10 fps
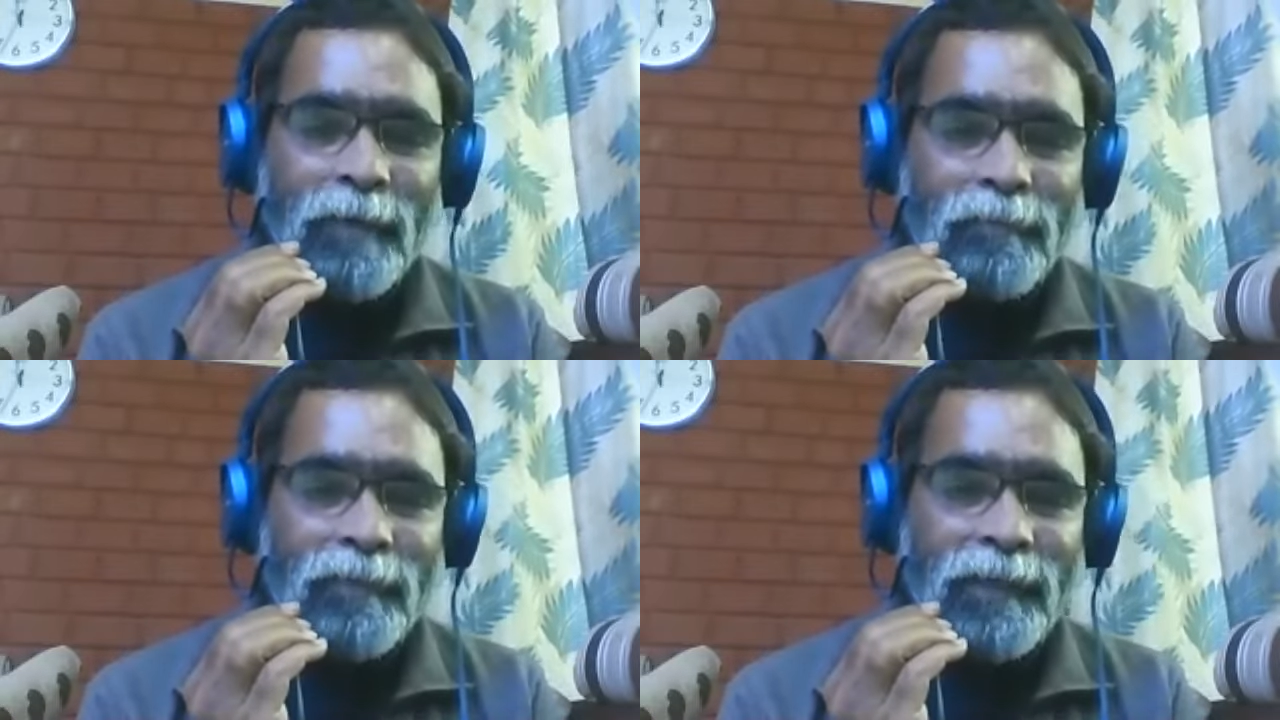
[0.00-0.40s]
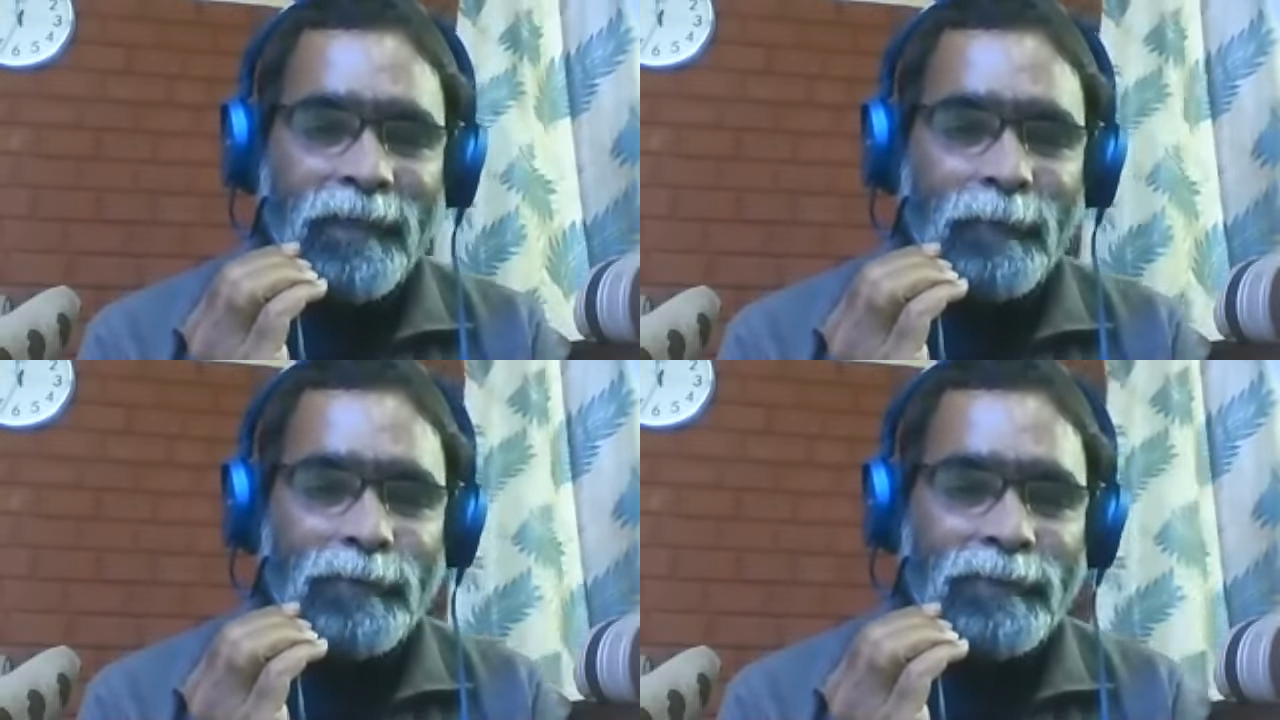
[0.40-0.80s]
every
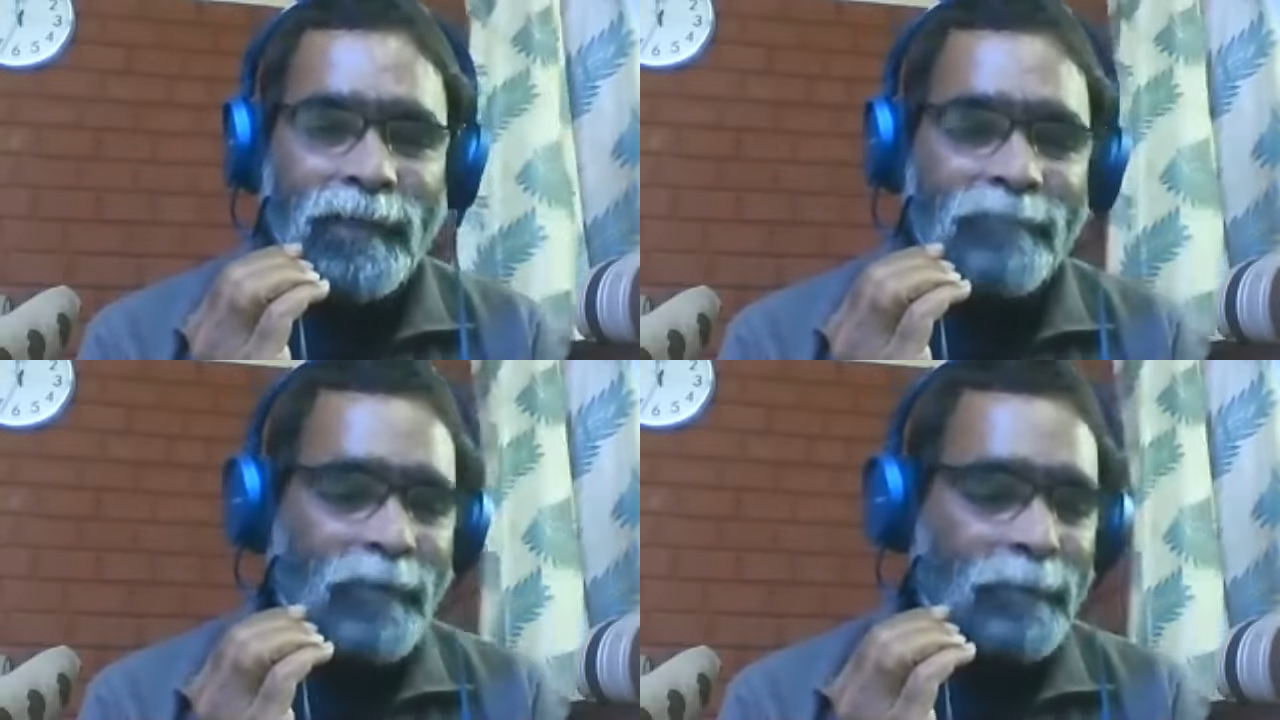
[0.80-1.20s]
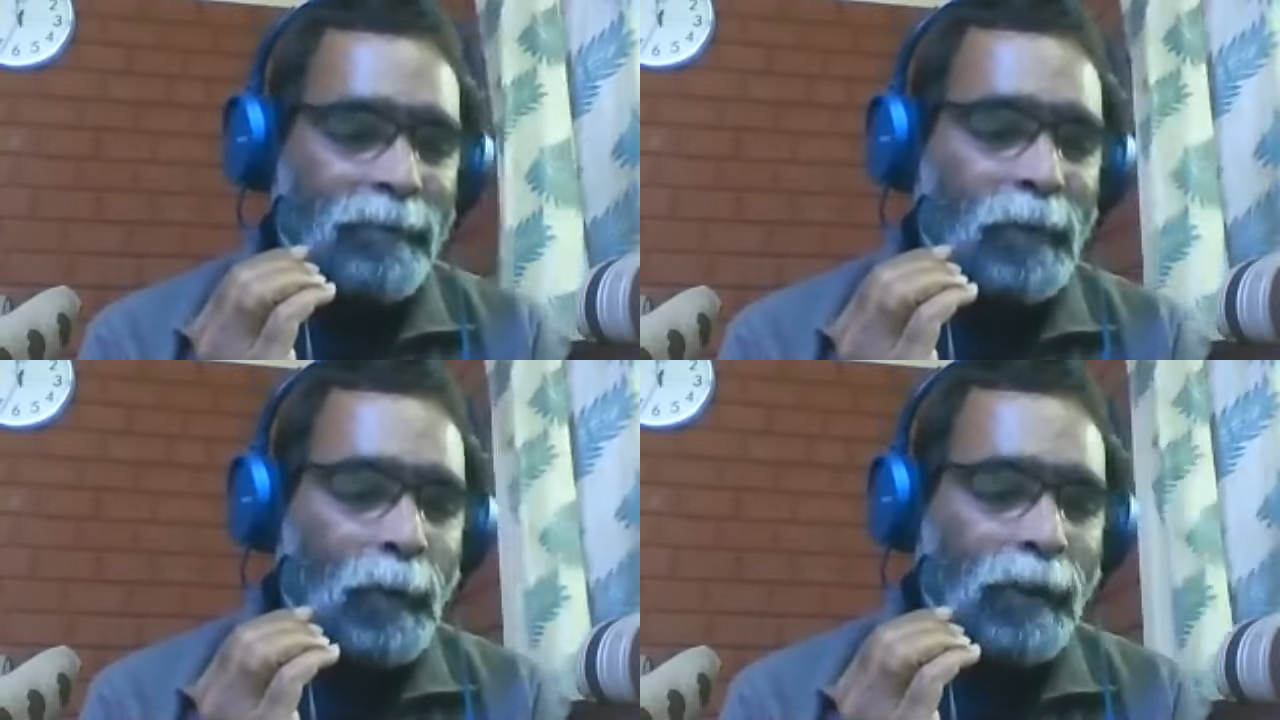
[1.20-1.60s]
individual will be
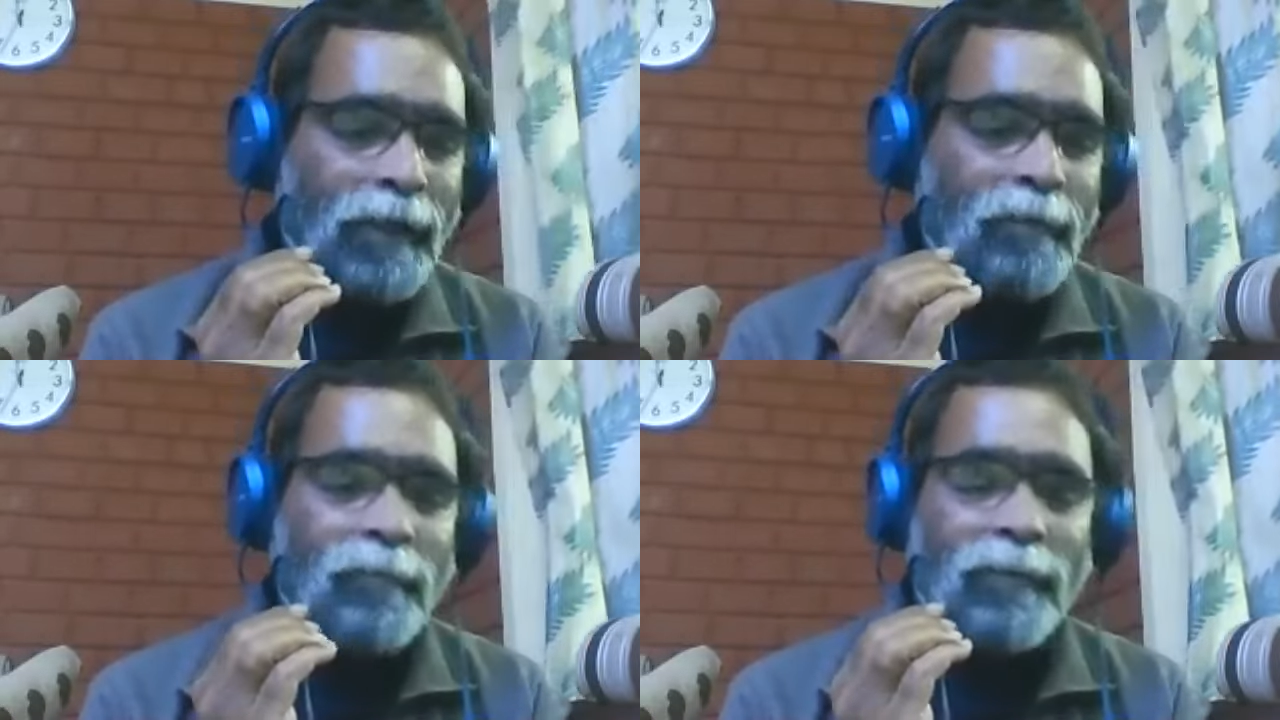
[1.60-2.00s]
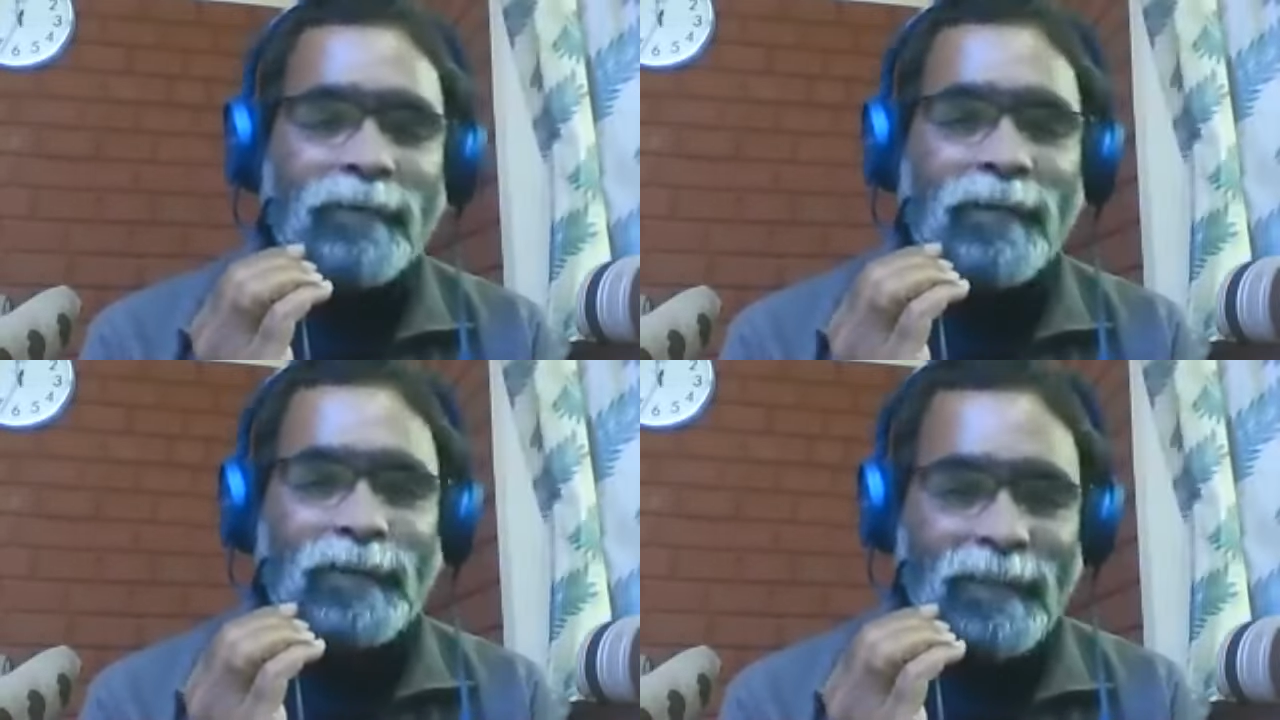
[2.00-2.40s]
looking for the
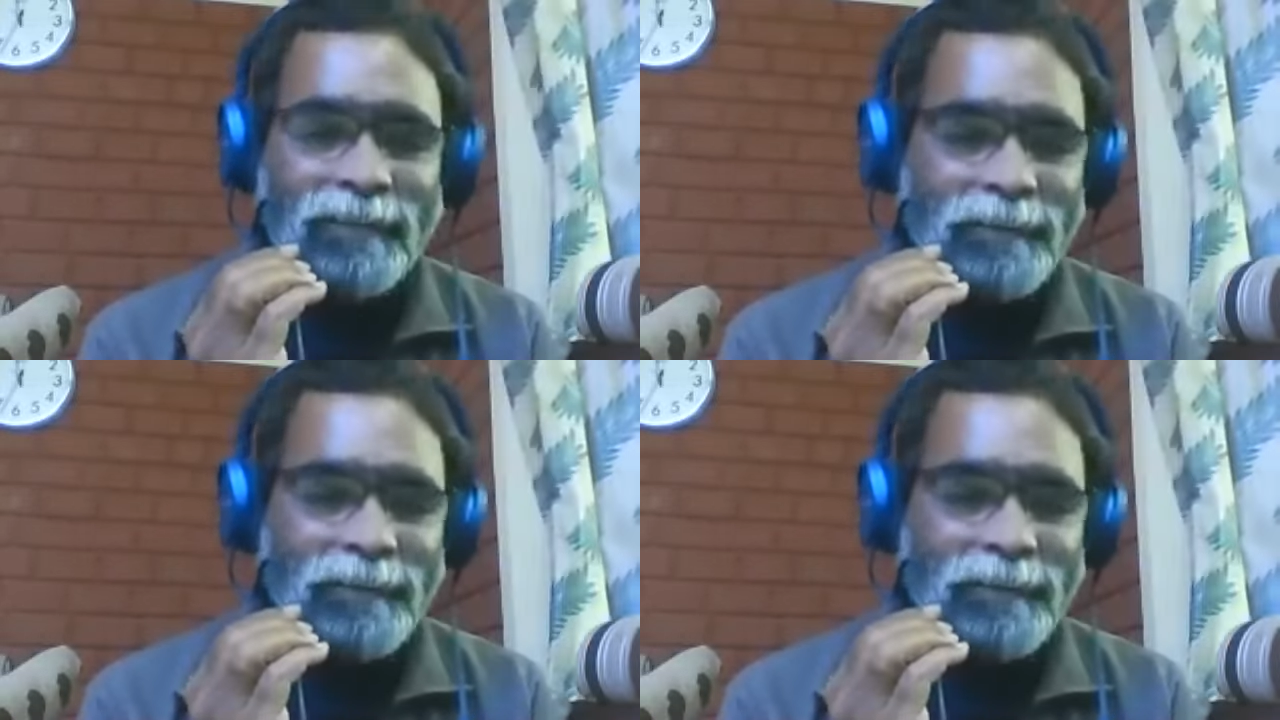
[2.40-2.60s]
results.